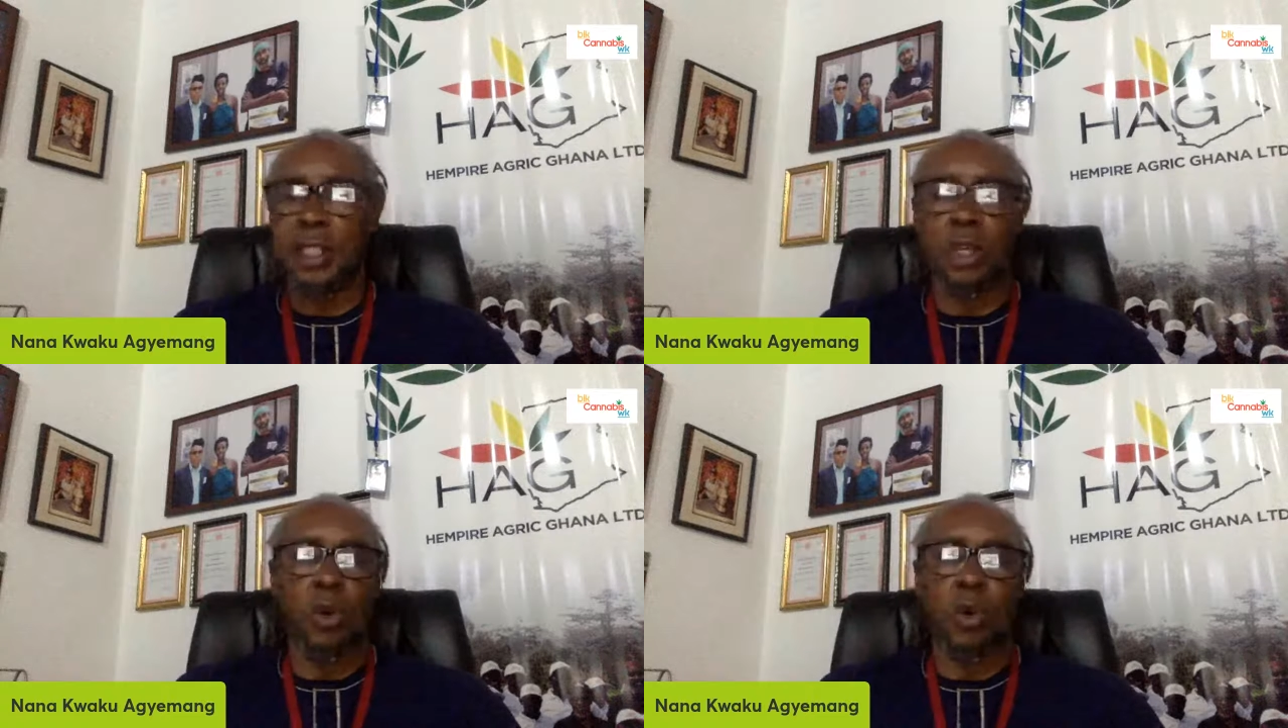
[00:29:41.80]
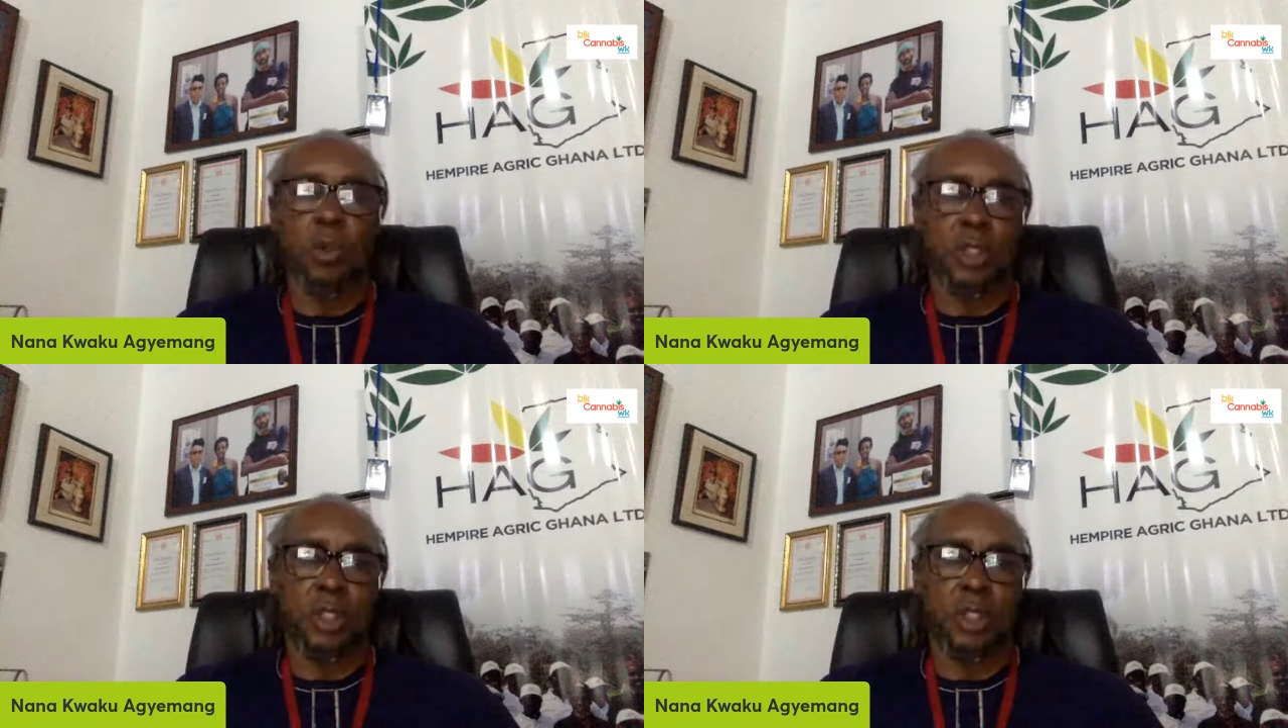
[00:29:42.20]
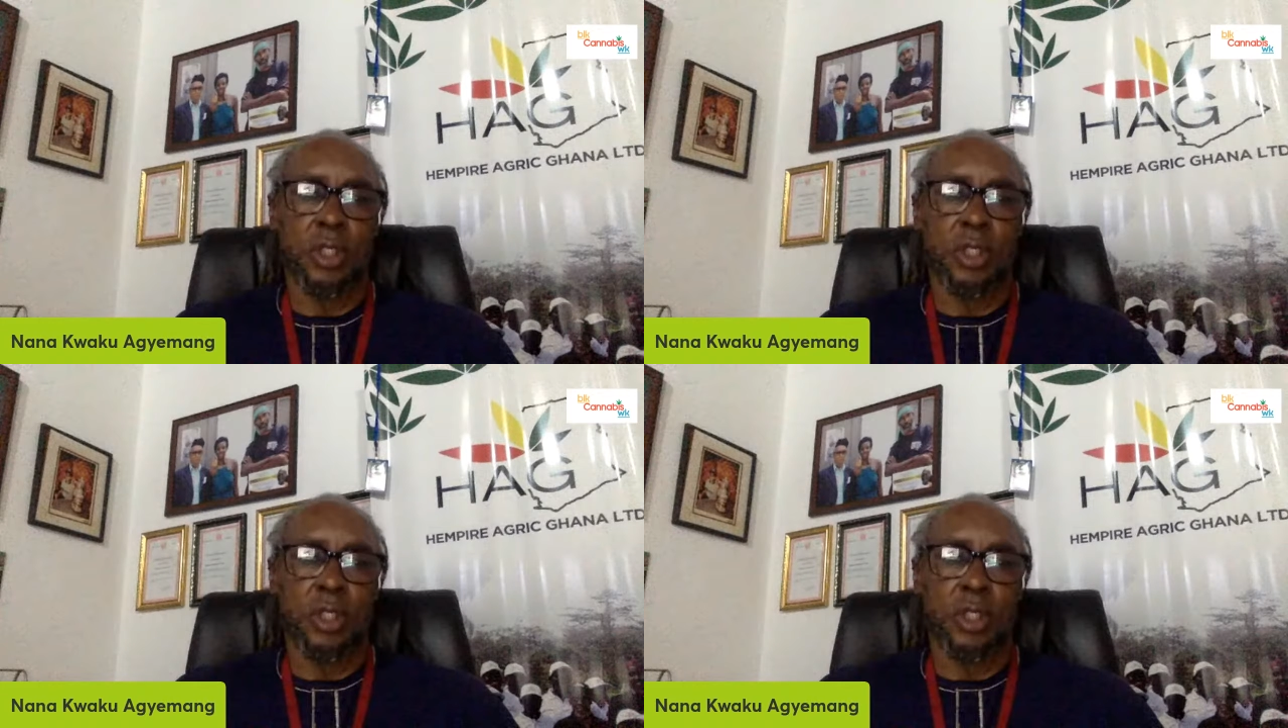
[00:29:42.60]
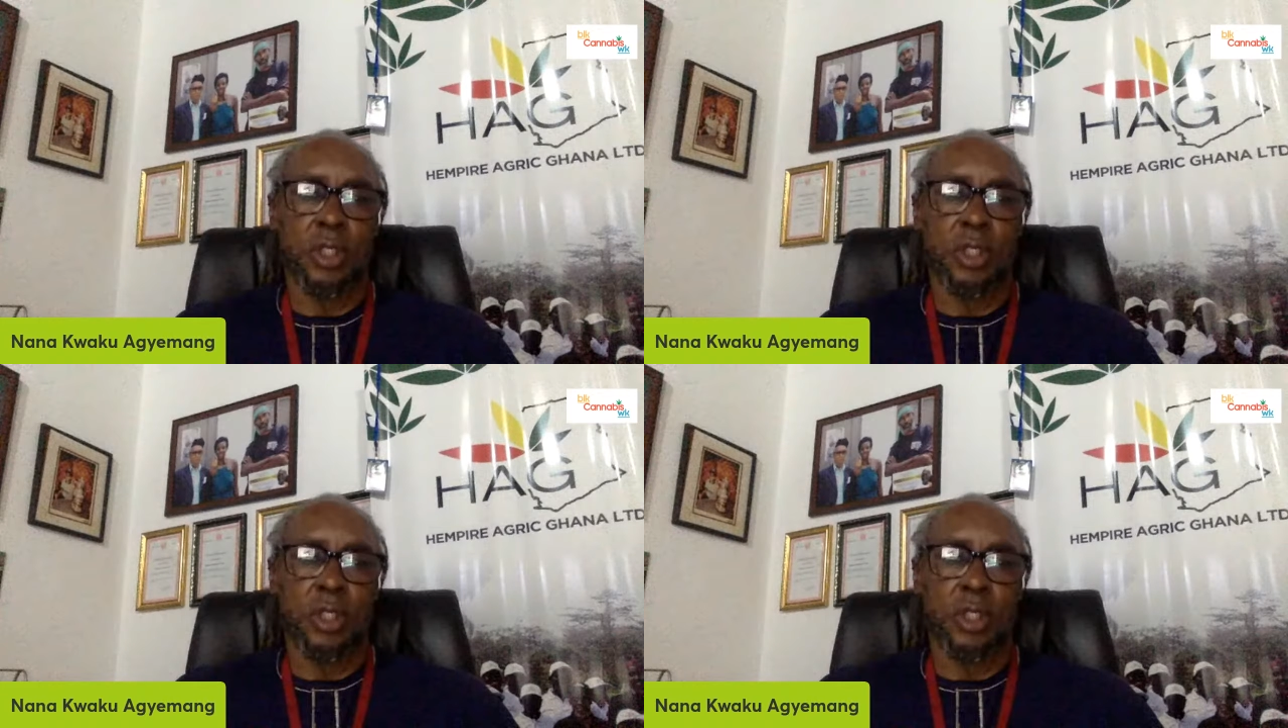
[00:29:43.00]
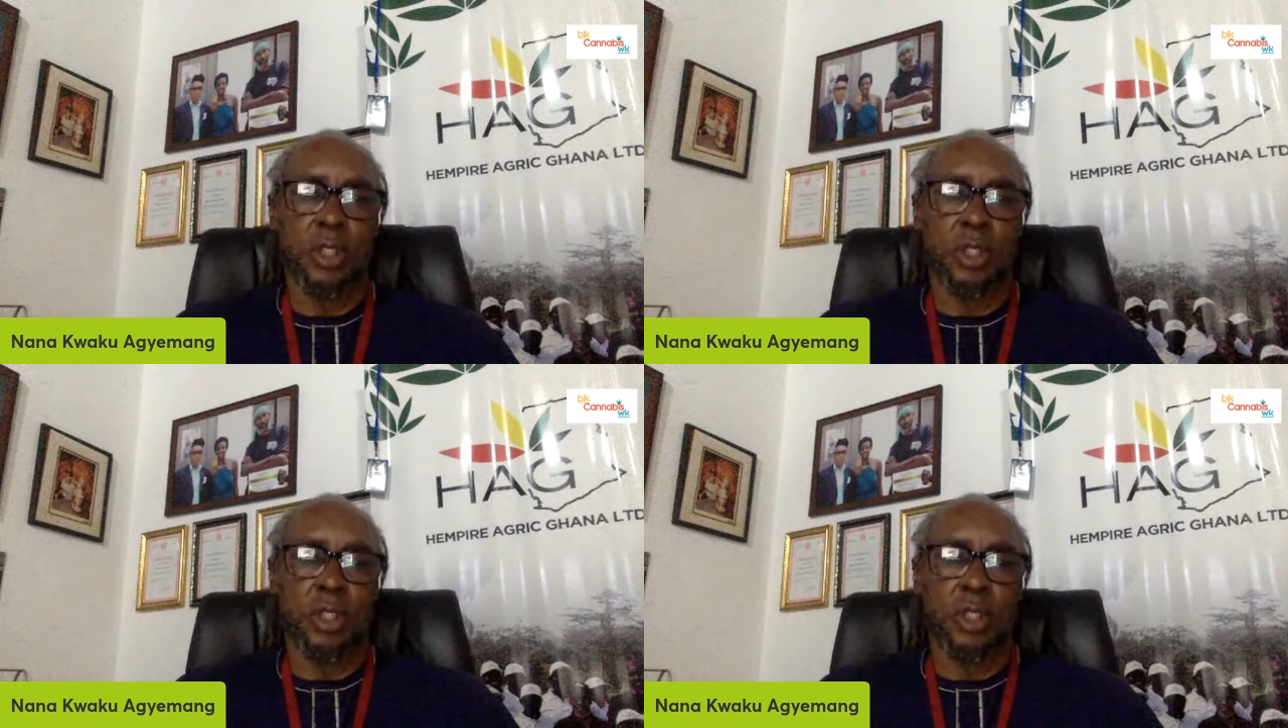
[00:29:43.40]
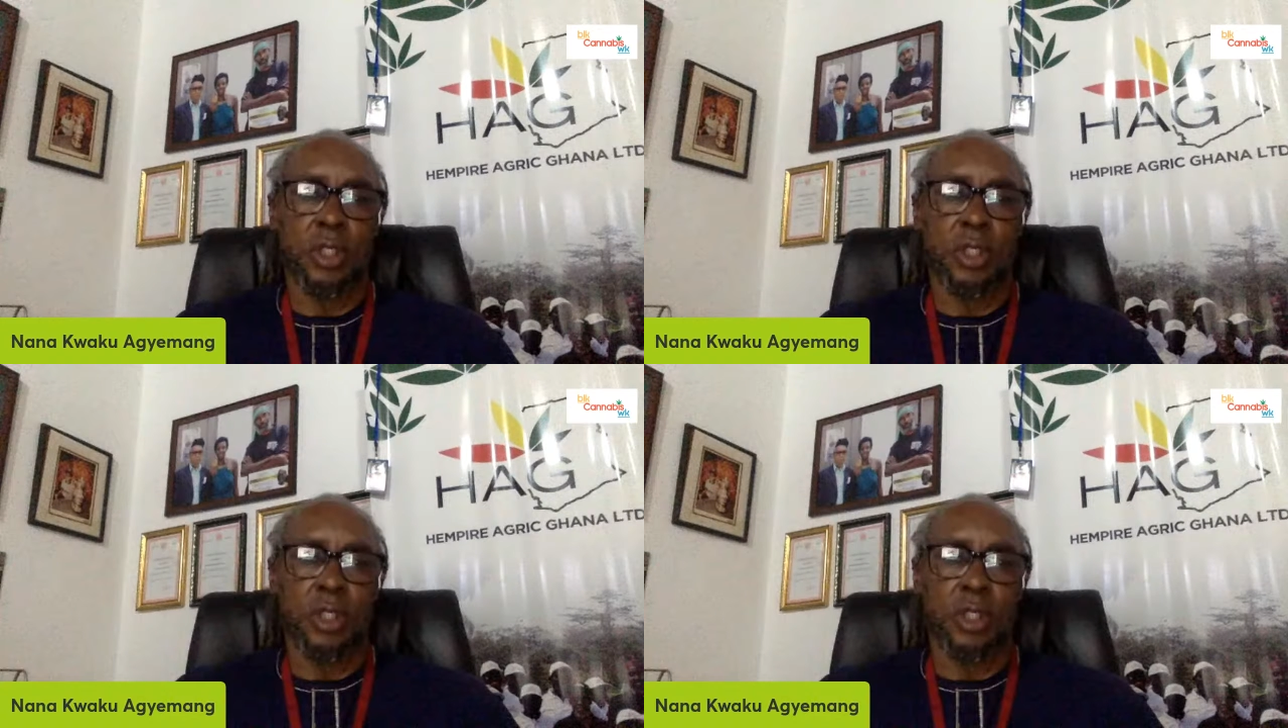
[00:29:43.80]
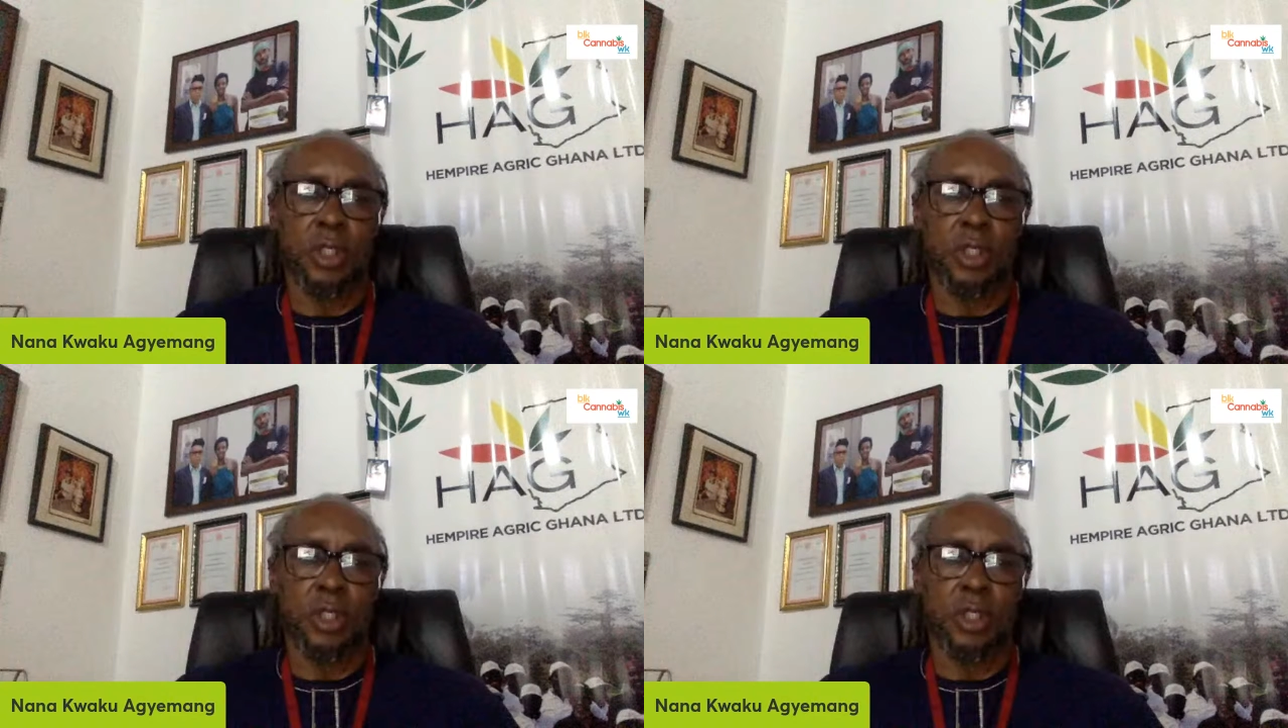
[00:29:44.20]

courts just made that ruling.